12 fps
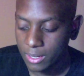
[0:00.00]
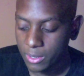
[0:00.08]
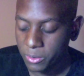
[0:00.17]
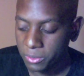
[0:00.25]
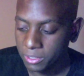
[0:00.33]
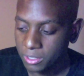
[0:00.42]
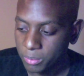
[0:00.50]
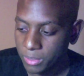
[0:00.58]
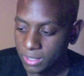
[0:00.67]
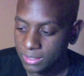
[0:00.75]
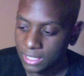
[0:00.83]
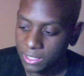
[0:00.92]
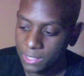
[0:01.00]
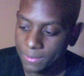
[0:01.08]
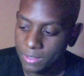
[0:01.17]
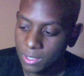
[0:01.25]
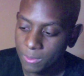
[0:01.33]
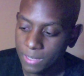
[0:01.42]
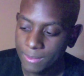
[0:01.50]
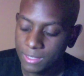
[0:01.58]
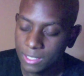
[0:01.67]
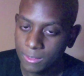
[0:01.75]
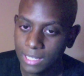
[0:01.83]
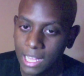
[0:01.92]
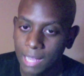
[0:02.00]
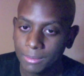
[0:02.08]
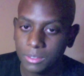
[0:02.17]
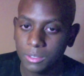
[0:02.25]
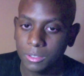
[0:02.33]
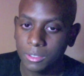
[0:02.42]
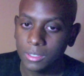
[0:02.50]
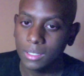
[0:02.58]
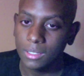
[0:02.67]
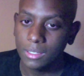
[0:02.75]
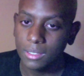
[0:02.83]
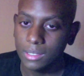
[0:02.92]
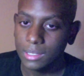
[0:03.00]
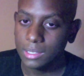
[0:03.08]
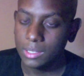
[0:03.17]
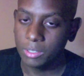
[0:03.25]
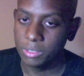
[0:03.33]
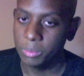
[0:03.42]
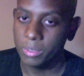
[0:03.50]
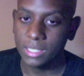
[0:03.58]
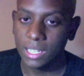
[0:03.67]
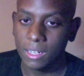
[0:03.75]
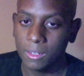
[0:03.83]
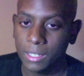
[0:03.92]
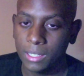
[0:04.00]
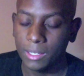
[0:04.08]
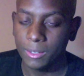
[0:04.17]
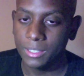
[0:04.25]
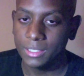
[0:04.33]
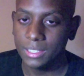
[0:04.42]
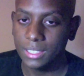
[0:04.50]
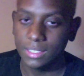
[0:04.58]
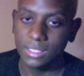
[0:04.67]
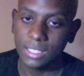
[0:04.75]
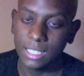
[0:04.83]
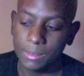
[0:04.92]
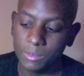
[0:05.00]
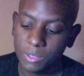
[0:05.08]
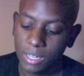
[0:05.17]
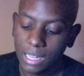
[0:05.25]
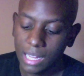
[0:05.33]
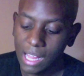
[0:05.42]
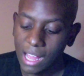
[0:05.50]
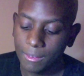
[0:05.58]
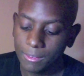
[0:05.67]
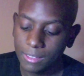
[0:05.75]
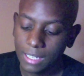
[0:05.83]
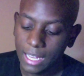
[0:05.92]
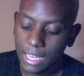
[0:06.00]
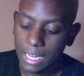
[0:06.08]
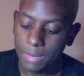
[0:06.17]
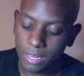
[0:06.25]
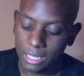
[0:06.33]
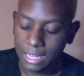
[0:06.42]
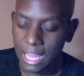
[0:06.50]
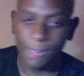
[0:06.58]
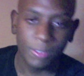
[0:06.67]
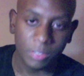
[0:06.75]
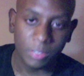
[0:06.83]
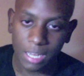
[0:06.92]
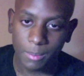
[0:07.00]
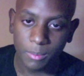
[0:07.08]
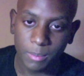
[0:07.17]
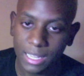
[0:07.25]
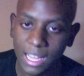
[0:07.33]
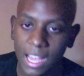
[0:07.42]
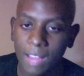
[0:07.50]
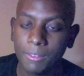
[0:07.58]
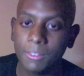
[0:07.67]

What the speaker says: or express. I don't even know if I have enough laughter to express how hilarious it is. Like I'm trying to laugh. I'm trying to laugh on top of my laugh.